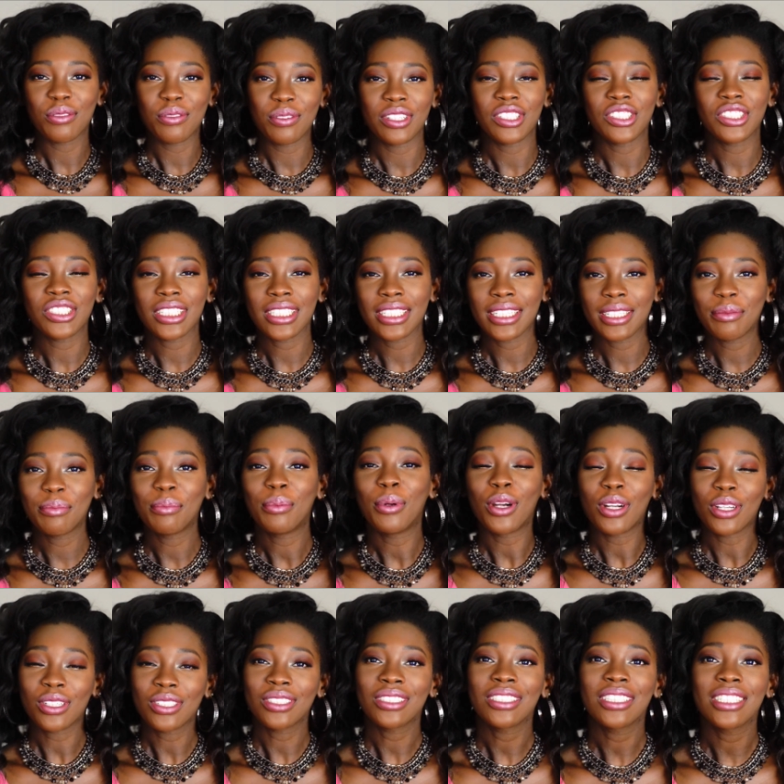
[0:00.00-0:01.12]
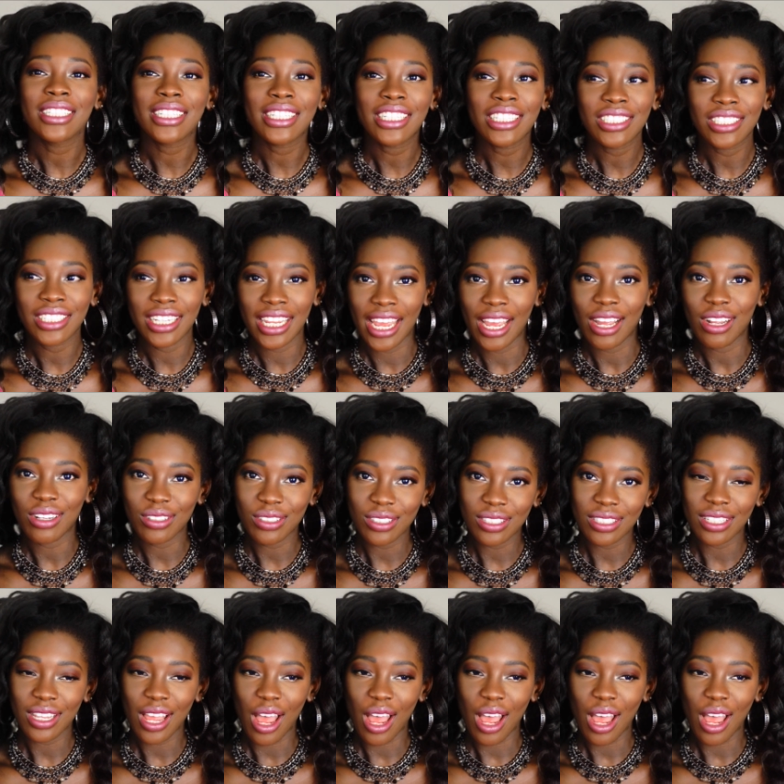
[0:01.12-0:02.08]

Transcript: personally announce